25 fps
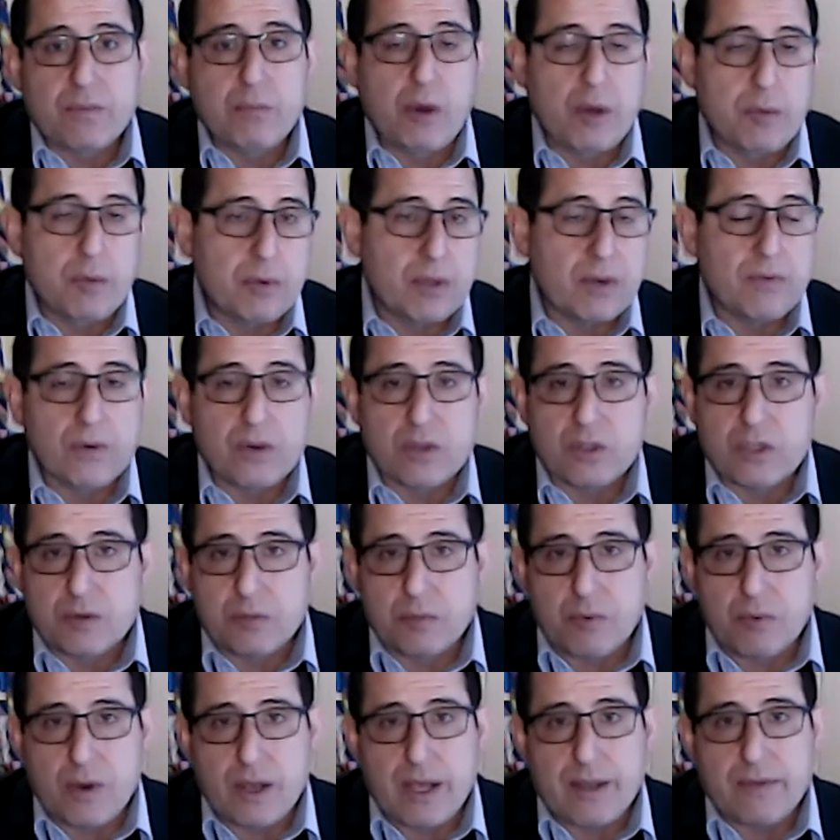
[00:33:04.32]
public versus
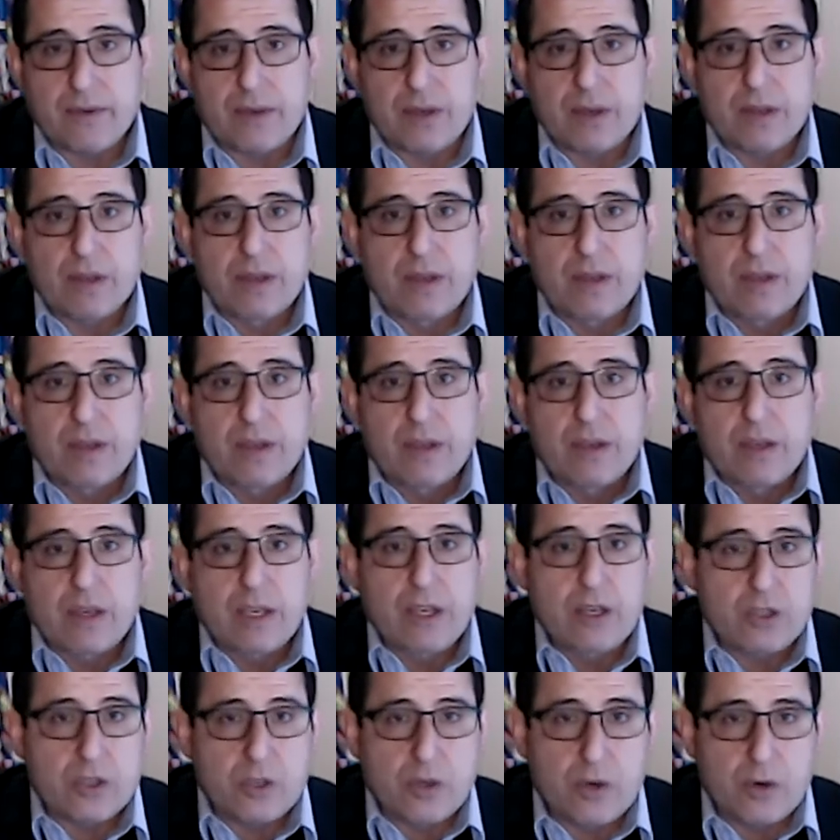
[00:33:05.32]
private,
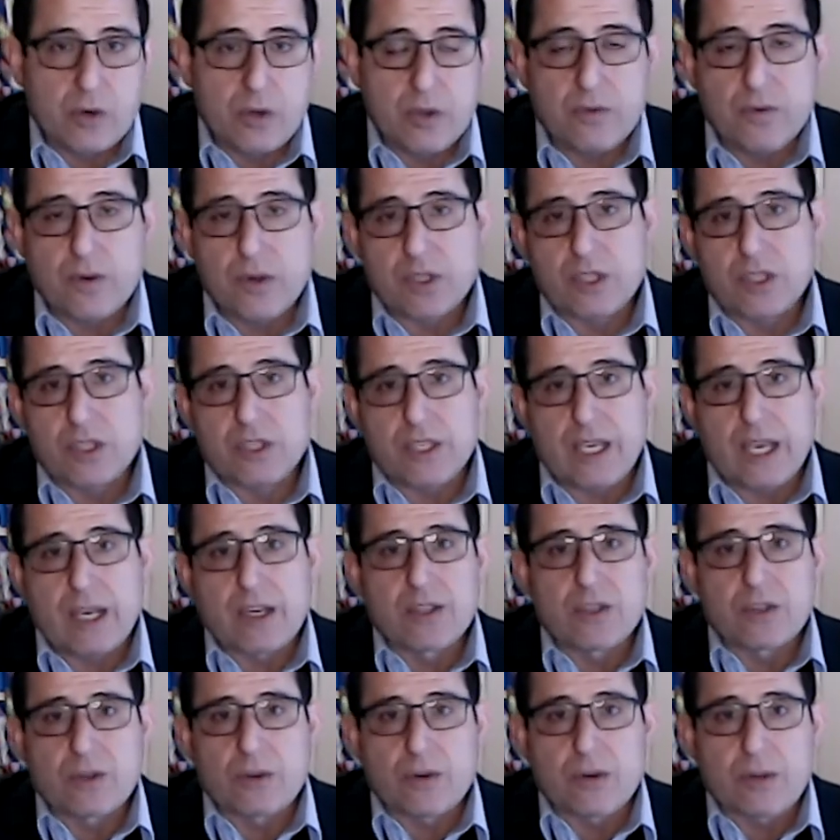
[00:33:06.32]
internal versus
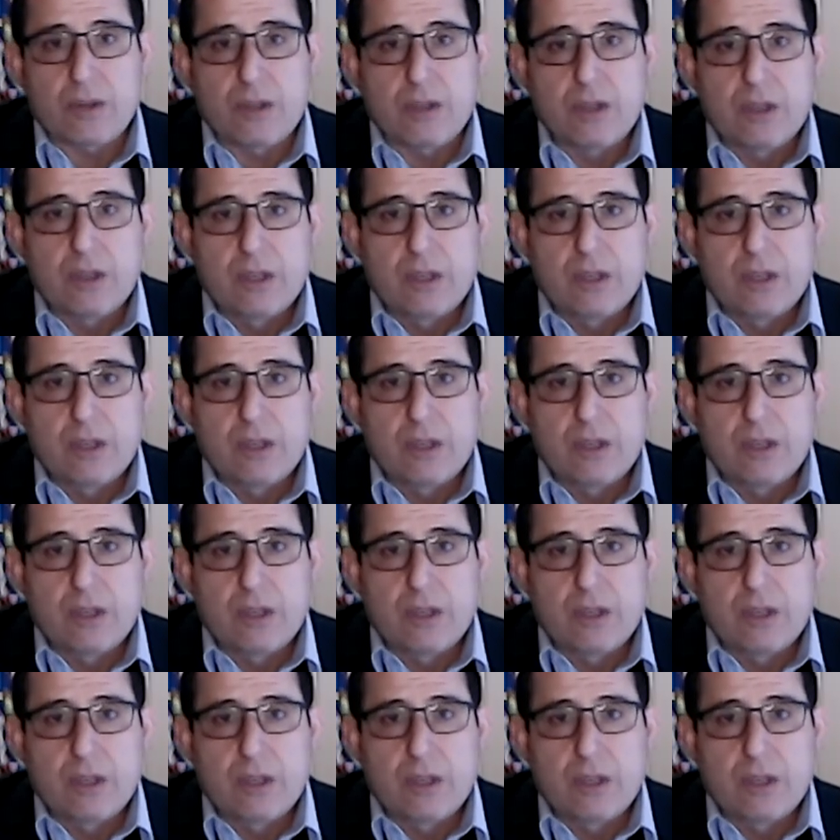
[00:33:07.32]
external?